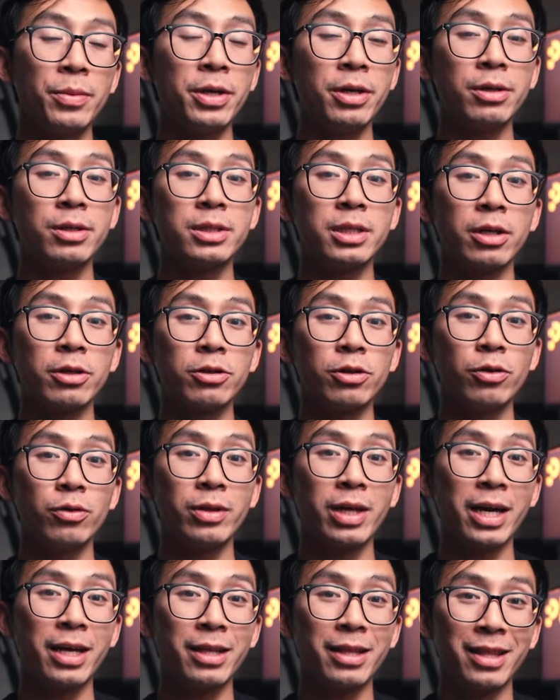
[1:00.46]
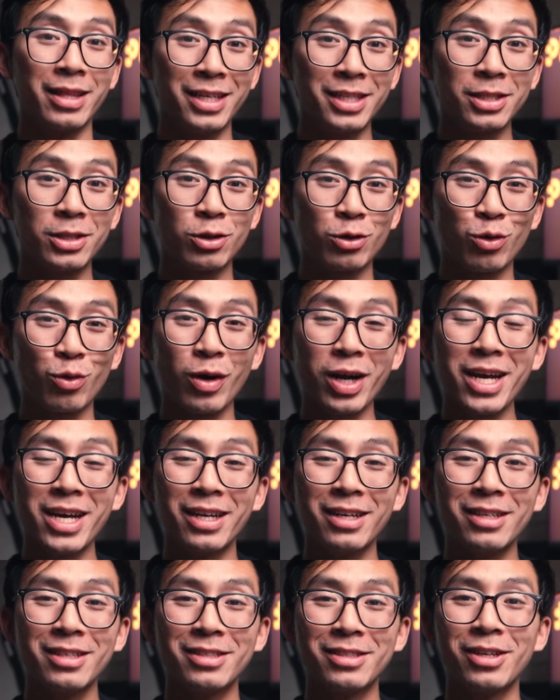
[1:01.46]
I'm here to tell you that this
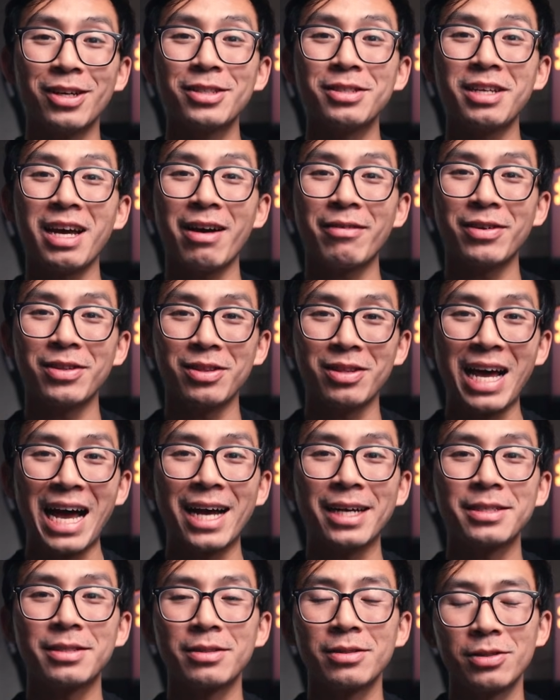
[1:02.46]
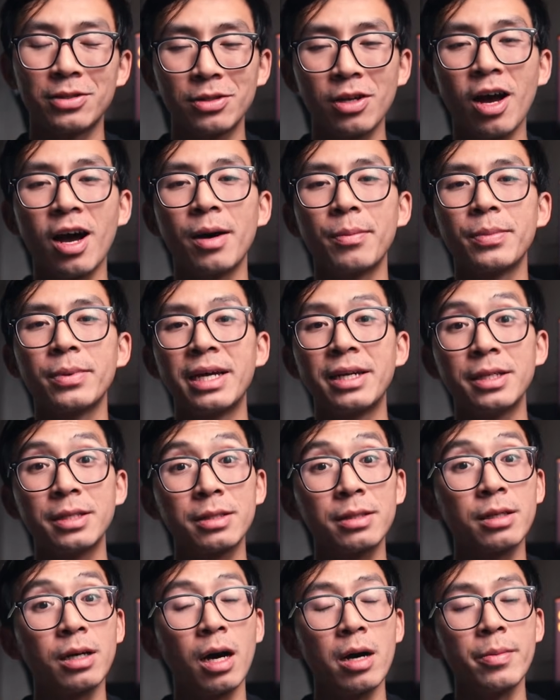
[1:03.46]
train does have a last stop and
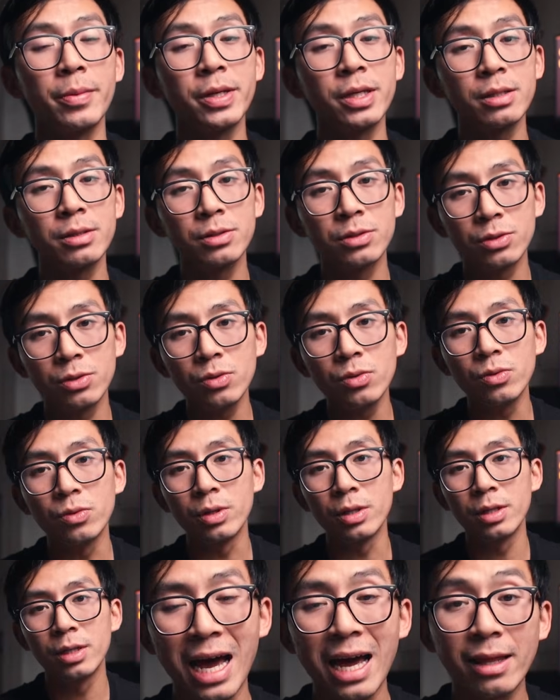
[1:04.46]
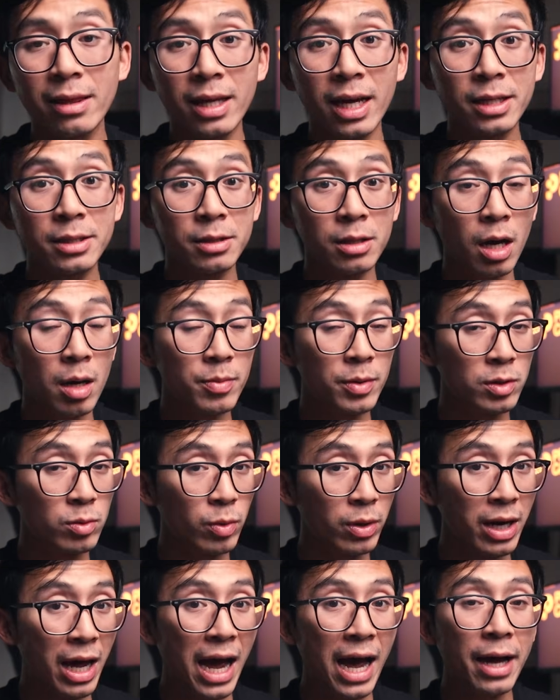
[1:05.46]
it's coming soon. That last stop is
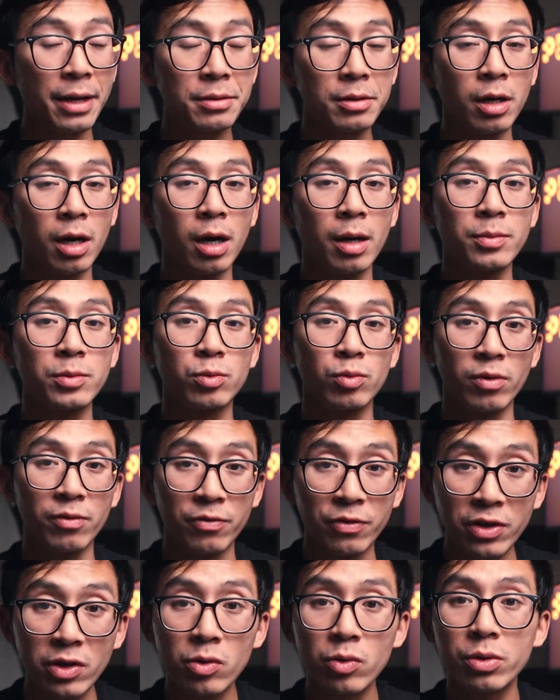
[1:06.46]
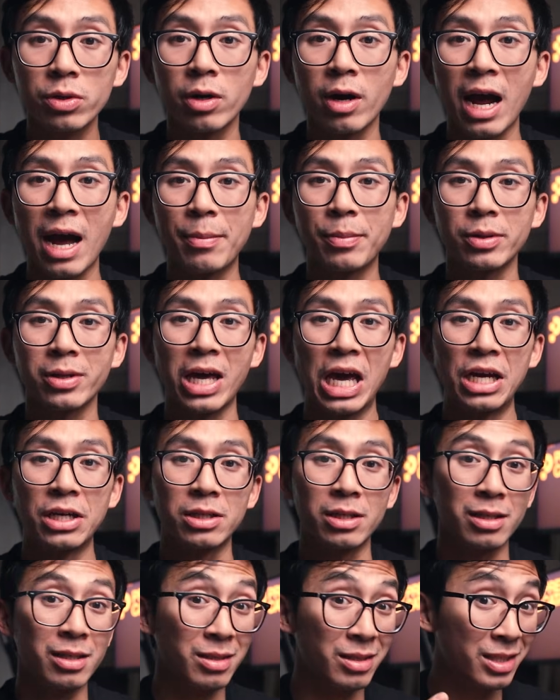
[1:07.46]
when AdComs review your
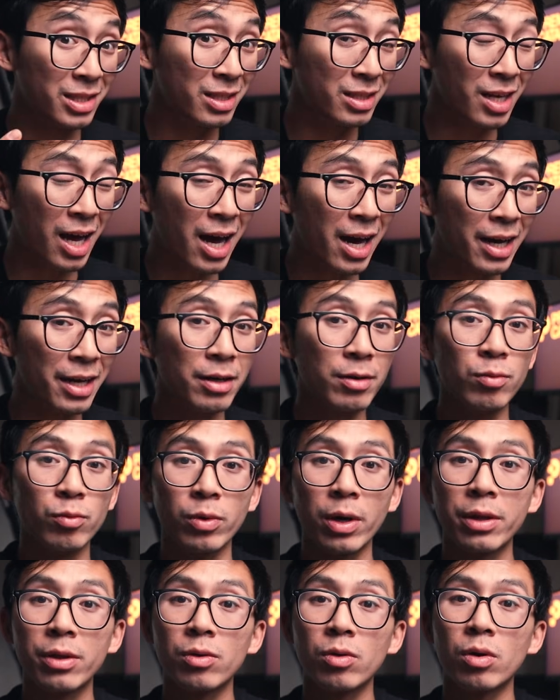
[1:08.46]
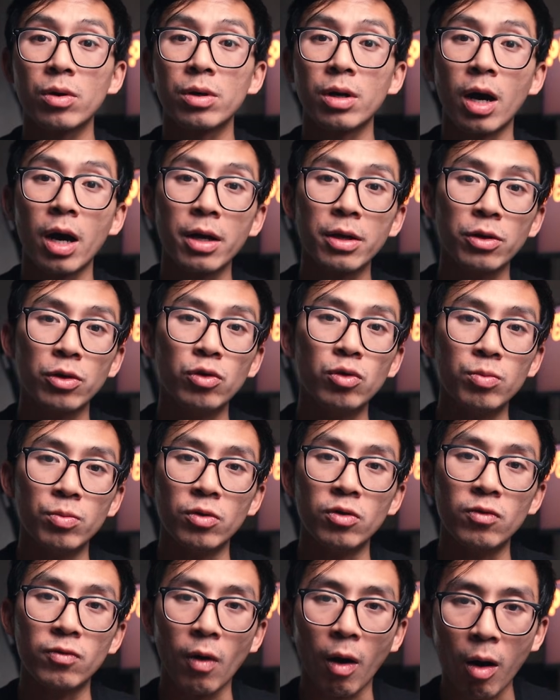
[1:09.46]
application and decide whether or not you
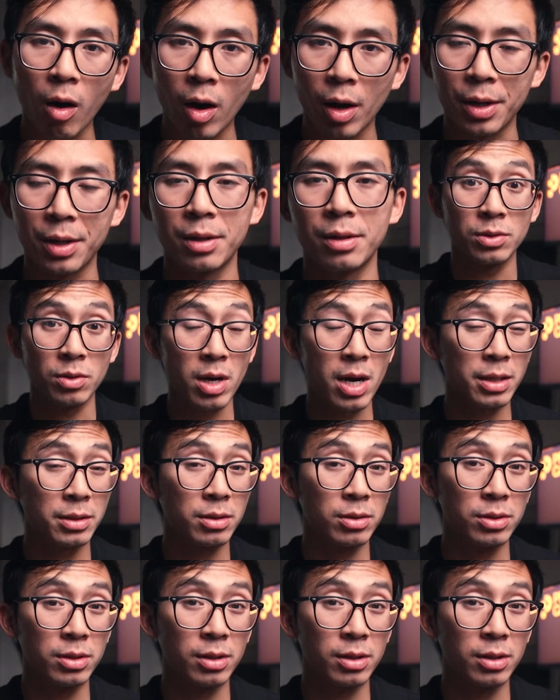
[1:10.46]
move on. So ask